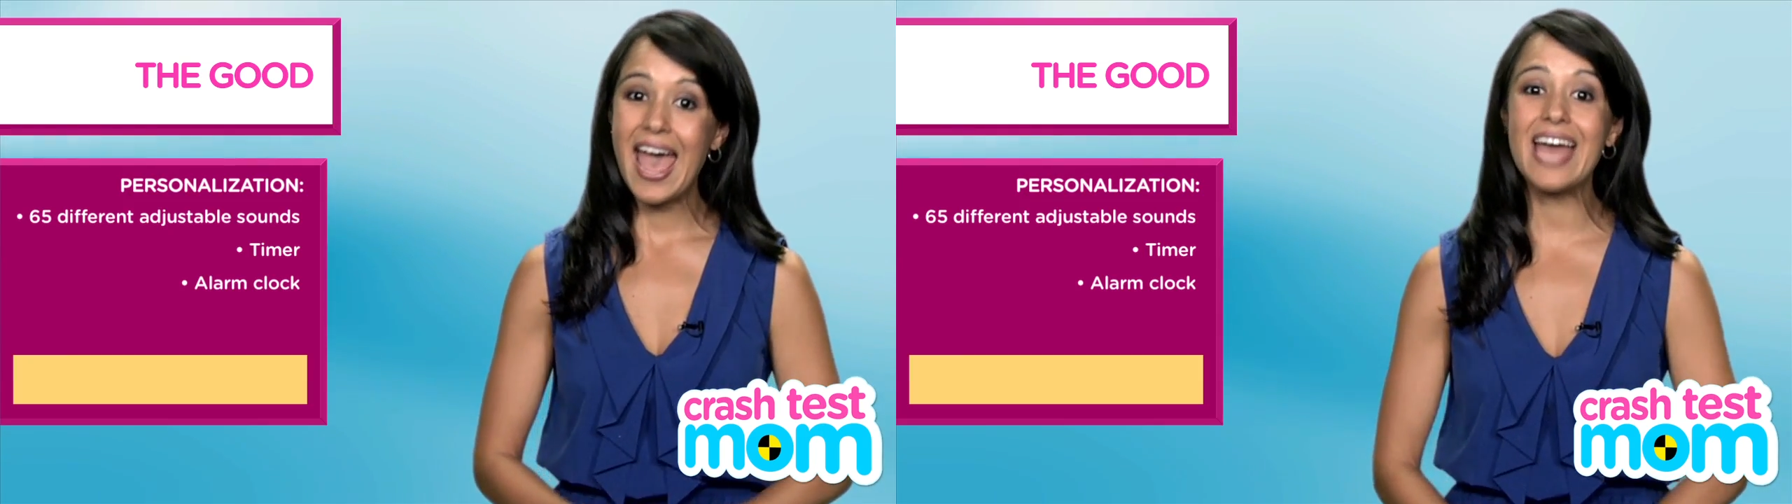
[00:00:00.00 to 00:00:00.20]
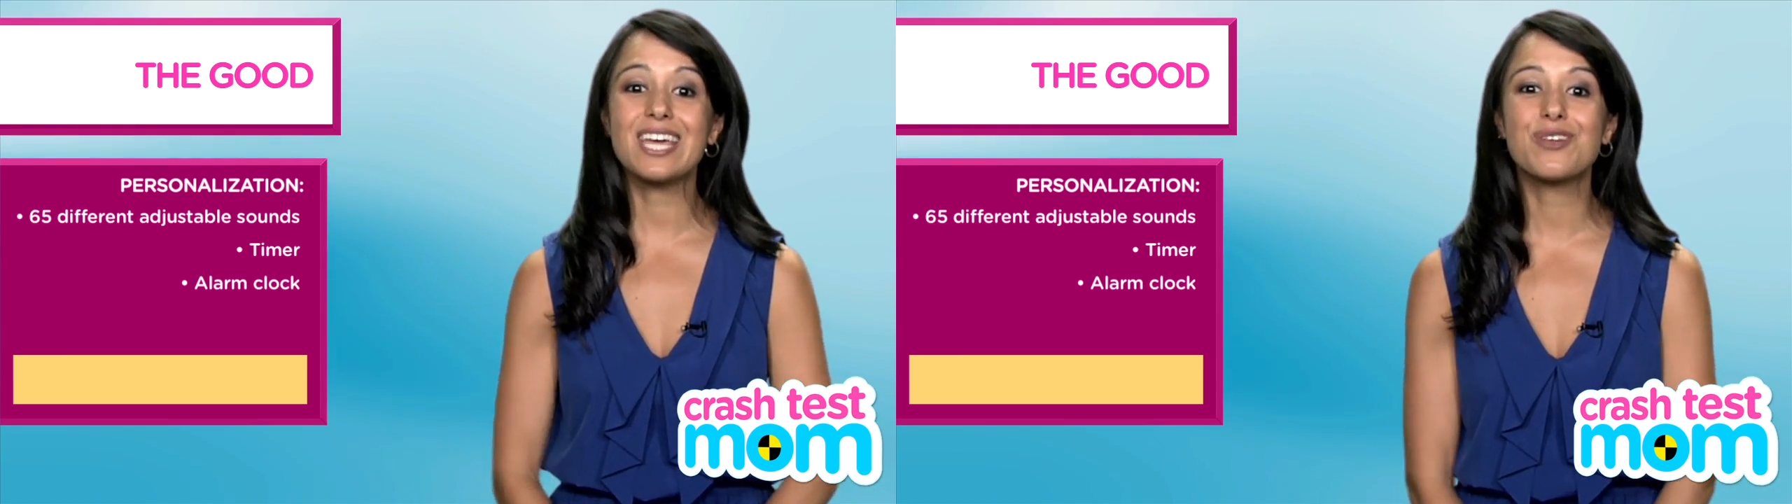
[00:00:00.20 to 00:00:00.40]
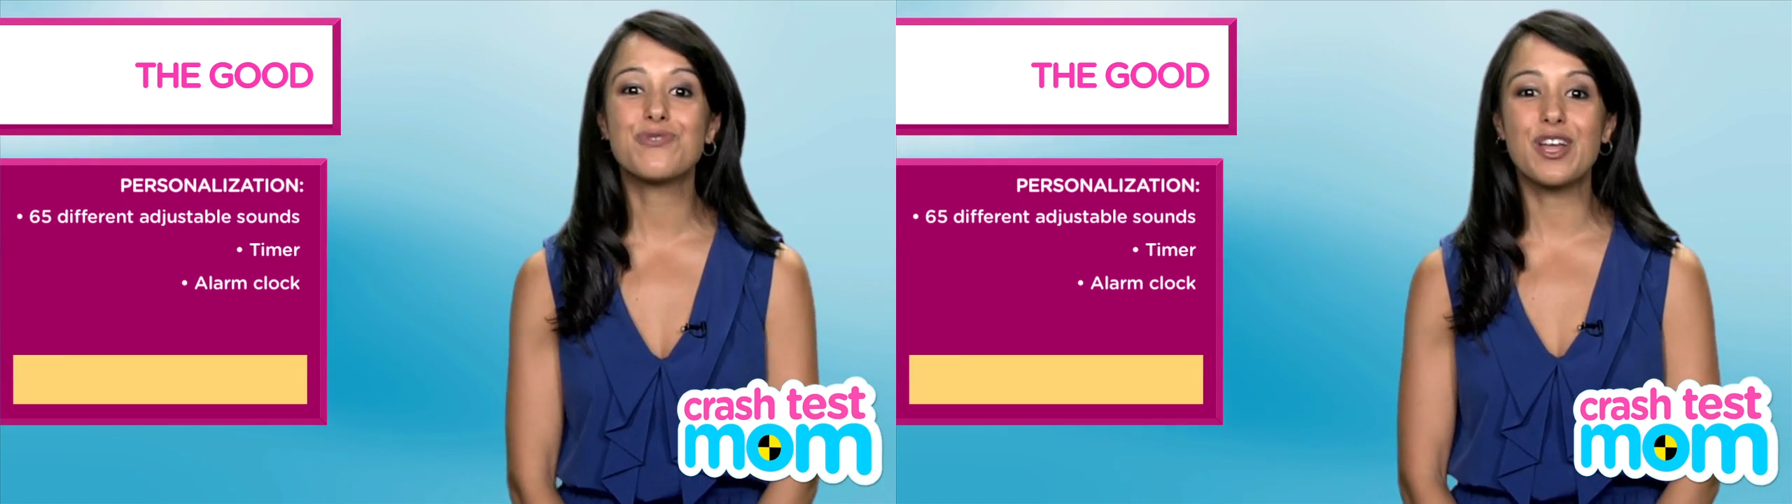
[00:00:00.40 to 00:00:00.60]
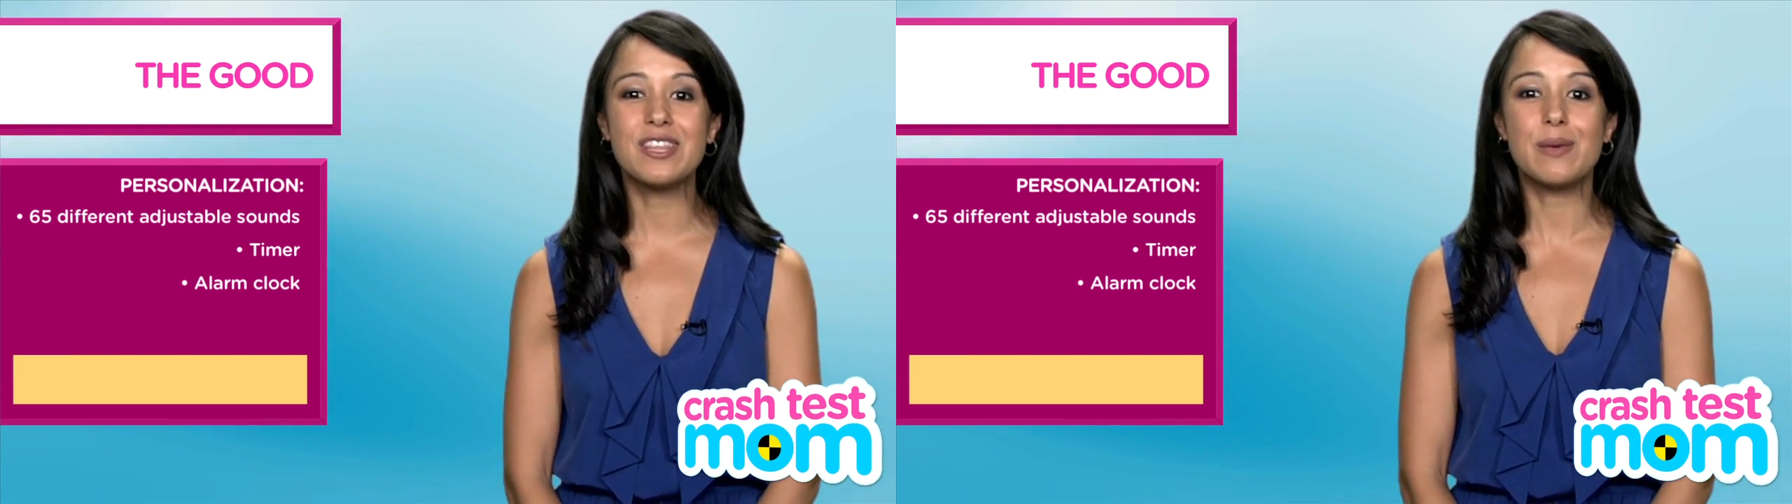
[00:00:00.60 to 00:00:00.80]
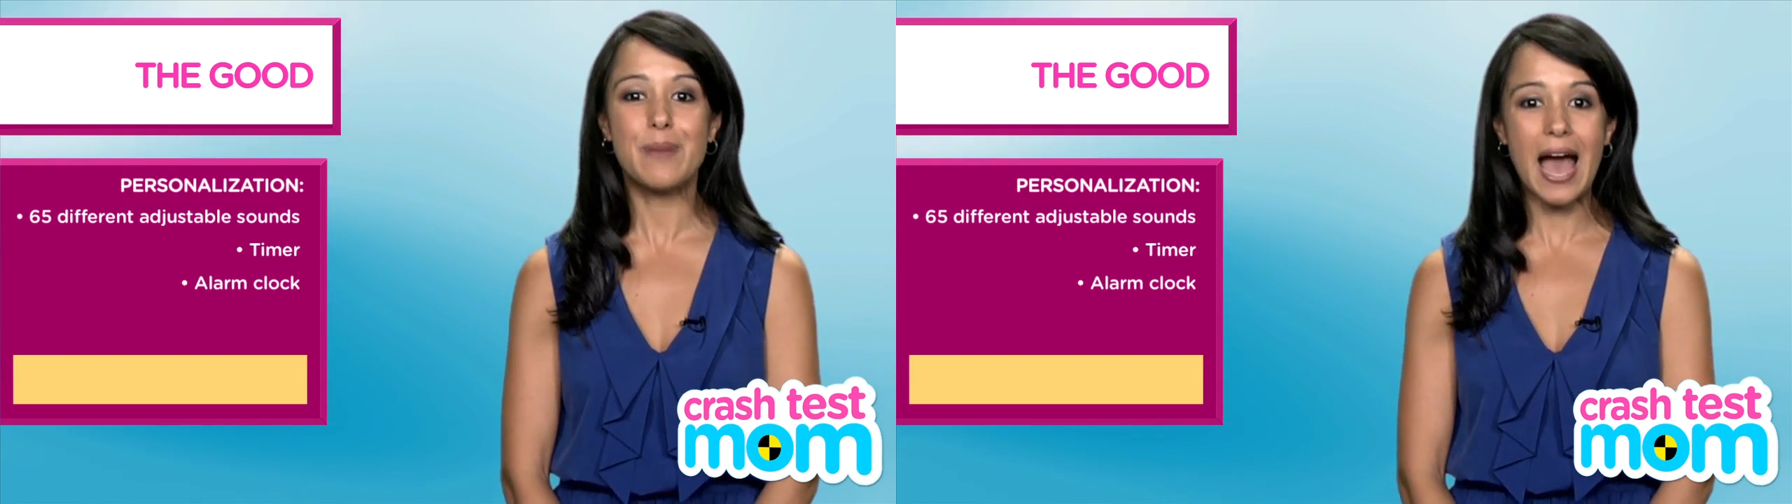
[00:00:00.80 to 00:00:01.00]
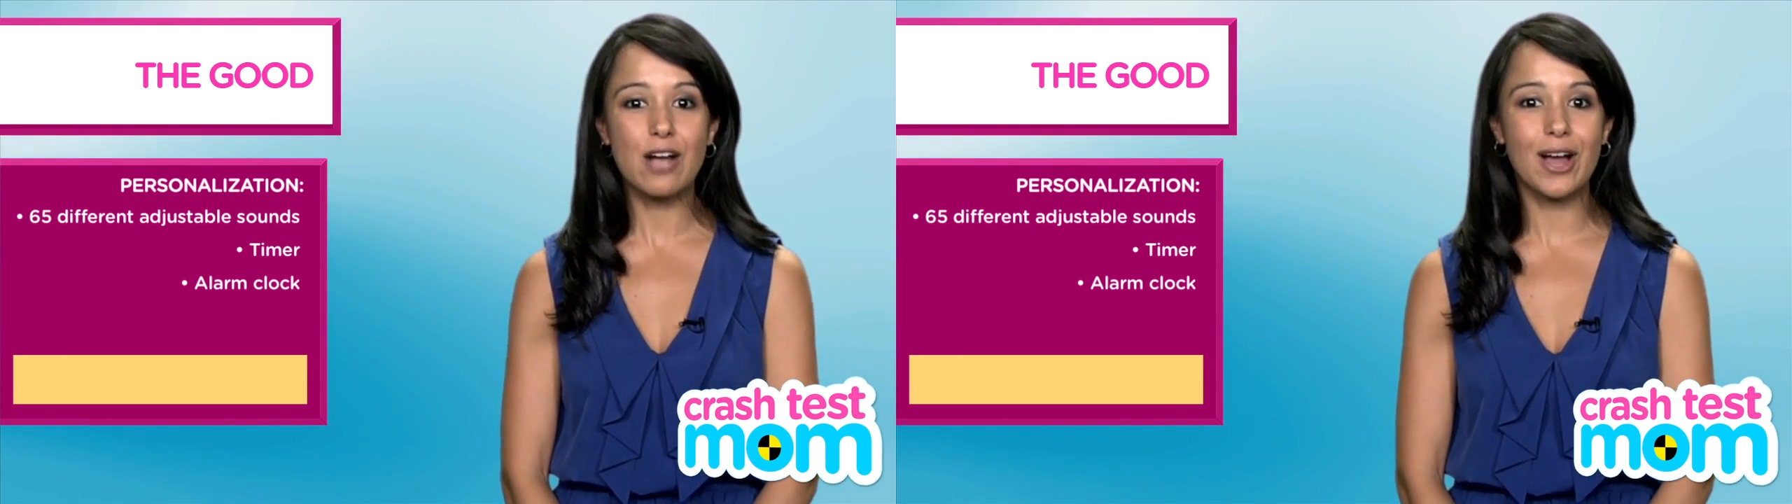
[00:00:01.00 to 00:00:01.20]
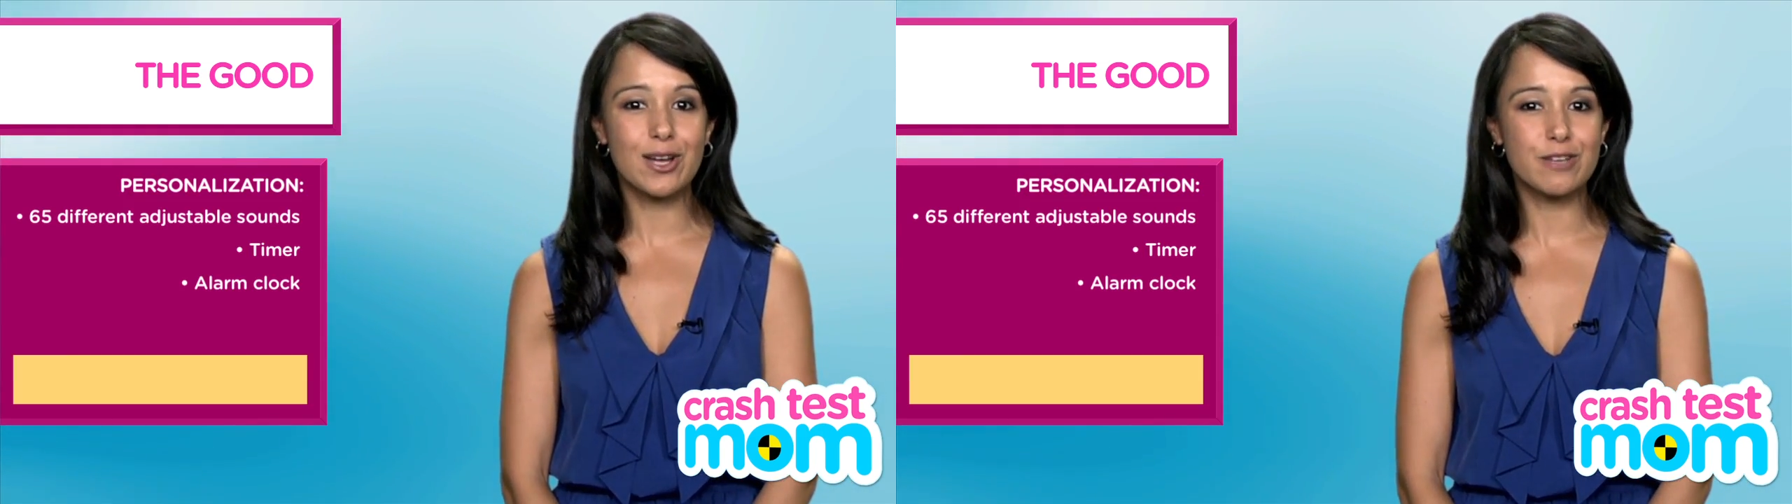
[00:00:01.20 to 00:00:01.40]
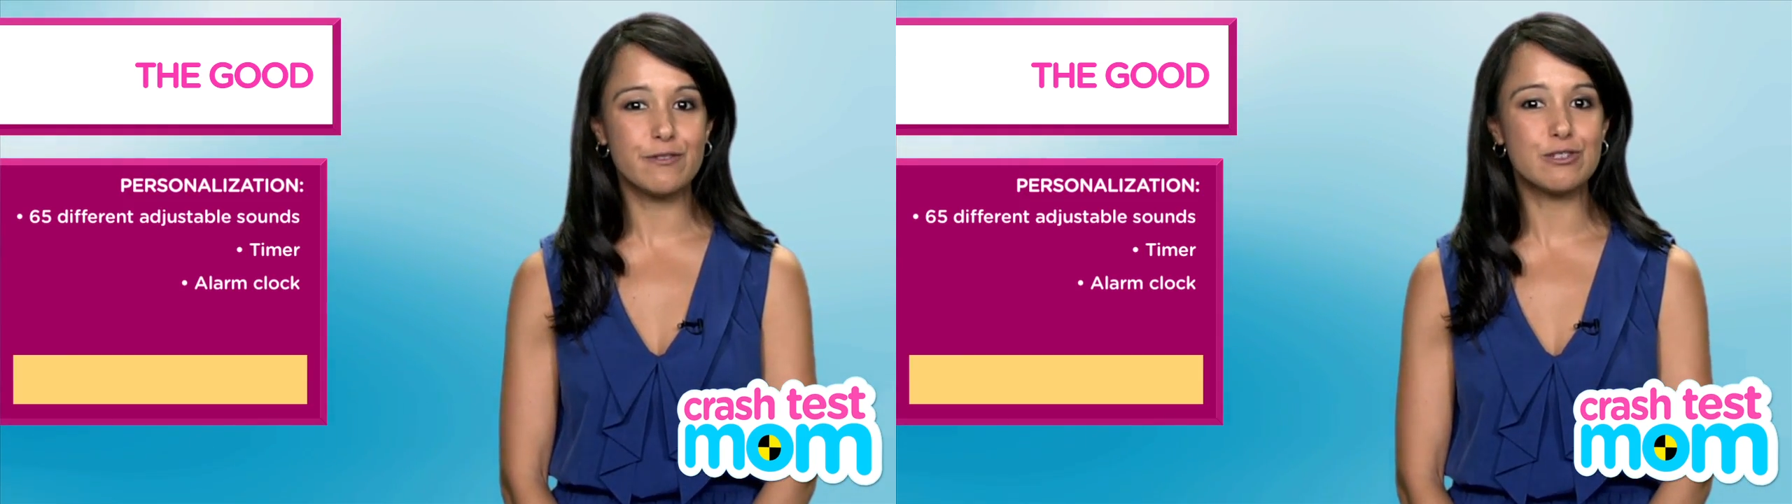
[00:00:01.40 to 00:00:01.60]
and it can run in the
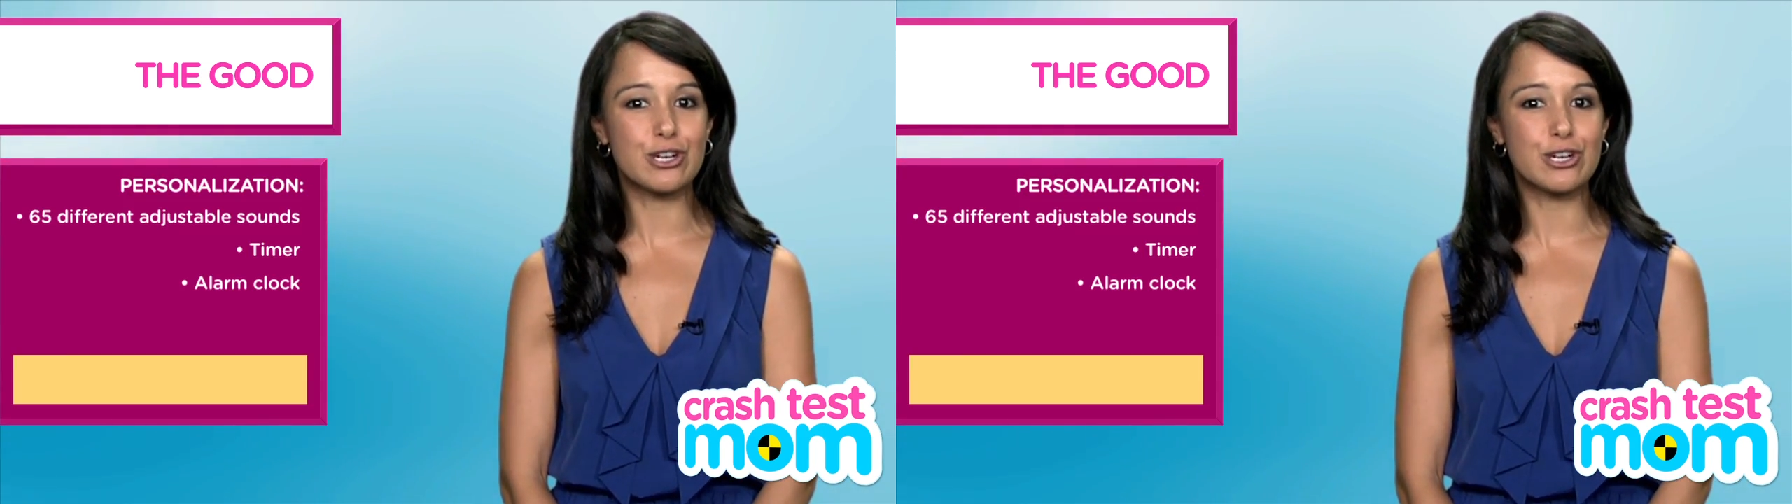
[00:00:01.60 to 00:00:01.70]
background if you